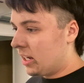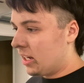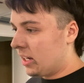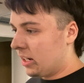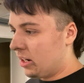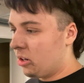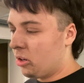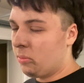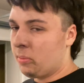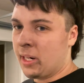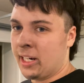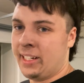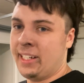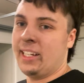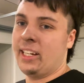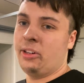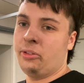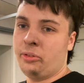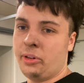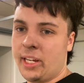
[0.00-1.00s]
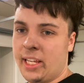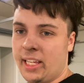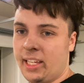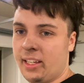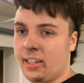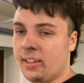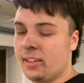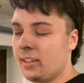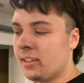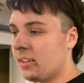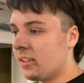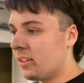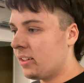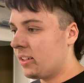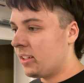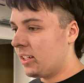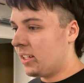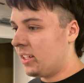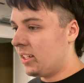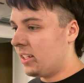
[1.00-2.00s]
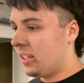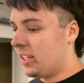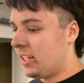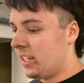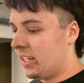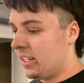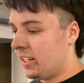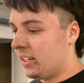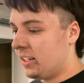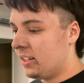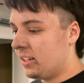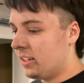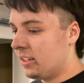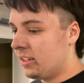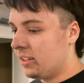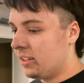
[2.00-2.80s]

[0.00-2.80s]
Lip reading: got my degree in